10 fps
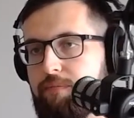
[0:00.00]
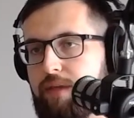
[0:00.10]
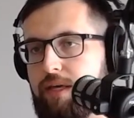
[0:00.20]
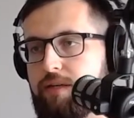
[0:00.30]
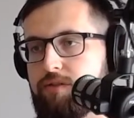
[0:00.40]

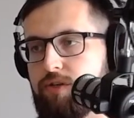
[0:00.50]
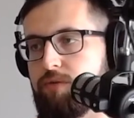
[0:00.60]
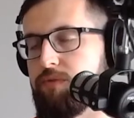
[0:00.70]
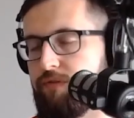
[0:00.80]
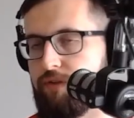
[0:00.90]
in
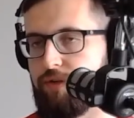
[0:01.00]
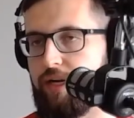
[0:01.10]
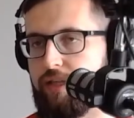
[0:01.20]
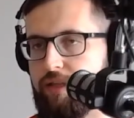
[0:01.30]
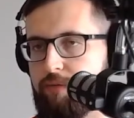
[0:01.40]
terms of
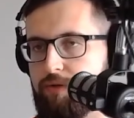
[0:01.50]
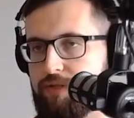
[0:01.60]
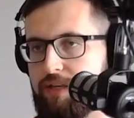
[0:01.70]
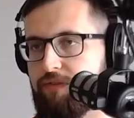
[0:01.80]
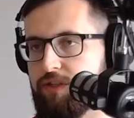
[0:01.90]
creating the
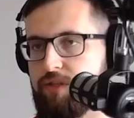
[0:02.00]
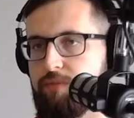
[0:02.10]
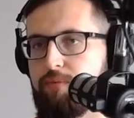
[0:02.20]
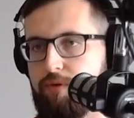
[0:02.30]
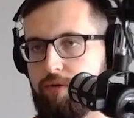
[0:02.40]
most
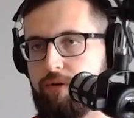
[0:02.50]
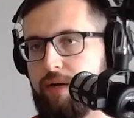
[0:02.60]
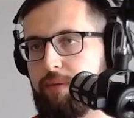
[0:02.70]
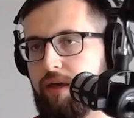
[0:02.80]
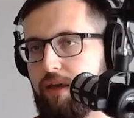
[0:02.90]
efficient
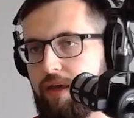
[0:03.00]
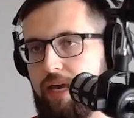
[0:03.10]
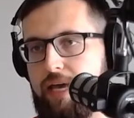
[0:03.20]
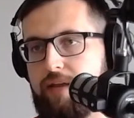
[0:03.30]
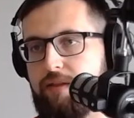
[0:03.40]
programming.
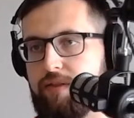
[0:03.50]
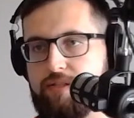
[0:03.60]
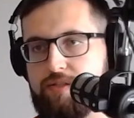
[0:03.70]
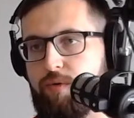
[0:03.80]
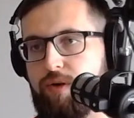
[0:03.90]
And
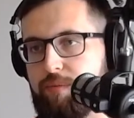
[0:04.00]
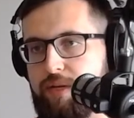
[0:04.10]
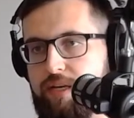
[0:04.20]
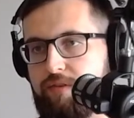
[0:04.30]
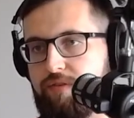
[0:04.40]
this is going to
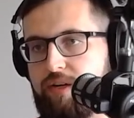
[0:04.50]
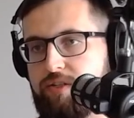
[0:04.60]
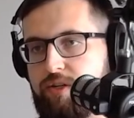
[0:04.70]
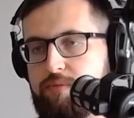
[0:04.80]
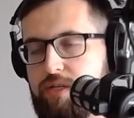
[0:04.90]
be different in
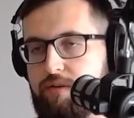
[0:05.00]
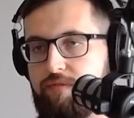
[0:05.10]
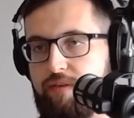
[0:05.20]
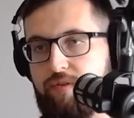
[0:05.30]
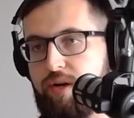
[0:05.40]
terms
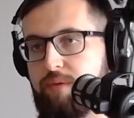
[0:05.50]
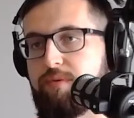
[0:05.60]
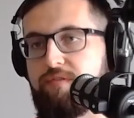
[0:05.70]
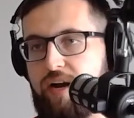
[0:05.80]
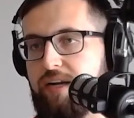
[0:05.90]
of if you're able
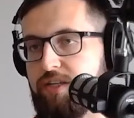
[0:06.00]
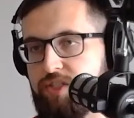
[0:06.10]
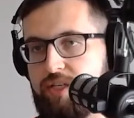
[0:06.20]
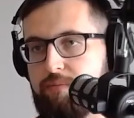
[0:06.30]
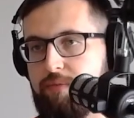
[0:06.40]
to find a
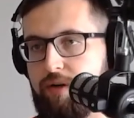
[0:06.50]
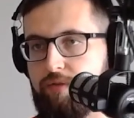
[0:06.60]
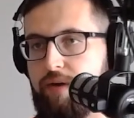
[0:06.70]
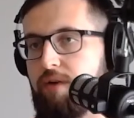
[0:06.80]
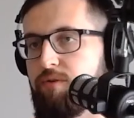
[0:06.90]
gym
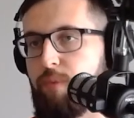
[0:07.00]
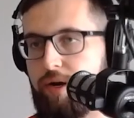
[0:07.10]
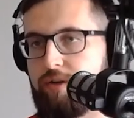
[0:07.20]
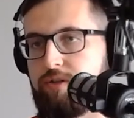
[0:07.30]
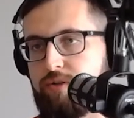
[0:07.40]
around
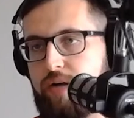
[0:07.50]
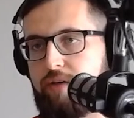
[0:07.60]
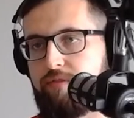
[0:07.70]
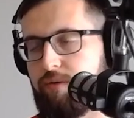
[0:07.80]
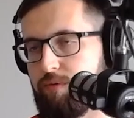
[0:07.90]
where you're
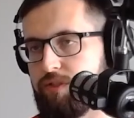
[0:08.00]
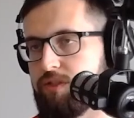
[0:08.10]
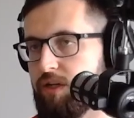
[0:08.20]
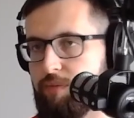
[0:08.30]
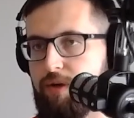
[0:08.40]
traveling, which
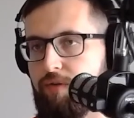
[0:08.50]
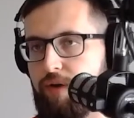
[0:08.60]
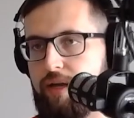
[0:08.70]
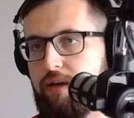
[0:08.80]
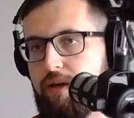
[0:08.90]
is going to be
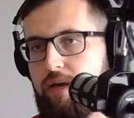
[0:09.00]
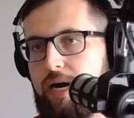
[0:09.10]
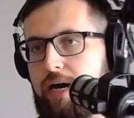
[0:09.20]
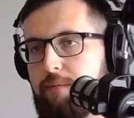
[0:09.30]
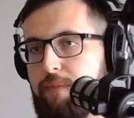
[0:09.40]
great.
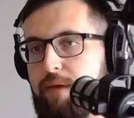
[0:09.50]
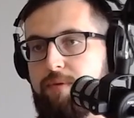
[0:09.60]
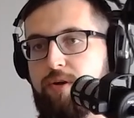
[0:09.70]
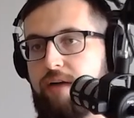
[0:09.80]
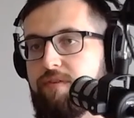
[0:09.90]
Maybe
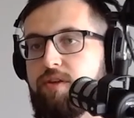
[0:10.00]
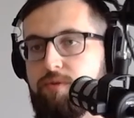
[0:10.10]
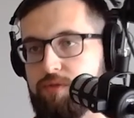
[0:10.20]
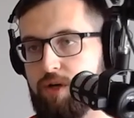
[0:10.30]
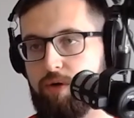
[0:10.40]
you're having to
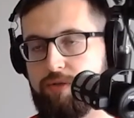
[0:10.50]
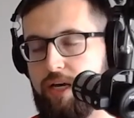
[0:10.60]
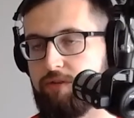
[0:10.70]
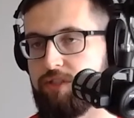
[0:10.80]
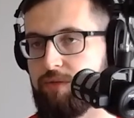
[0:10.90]
use a
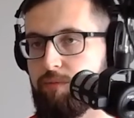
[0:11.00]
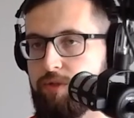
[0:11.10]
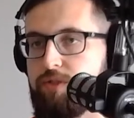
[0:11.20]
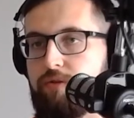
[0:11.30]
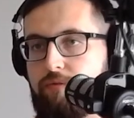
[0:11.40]
hotel gym,
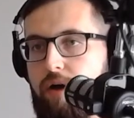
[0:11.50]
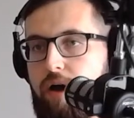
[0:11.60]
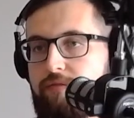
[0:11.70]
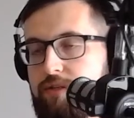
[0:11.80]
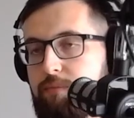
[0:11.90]
which
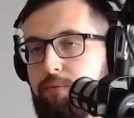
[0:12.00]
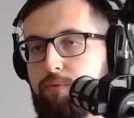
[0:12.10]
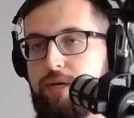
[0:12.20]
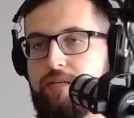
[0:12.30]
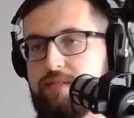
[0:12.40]
obviously
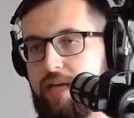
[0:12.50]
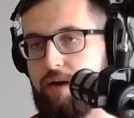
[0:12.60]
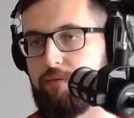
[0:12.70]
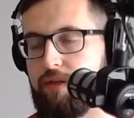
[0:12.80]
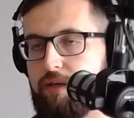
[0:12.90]
brings
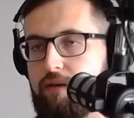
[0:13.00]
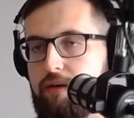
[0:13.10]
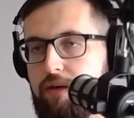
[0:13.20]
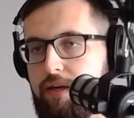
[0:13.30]
down the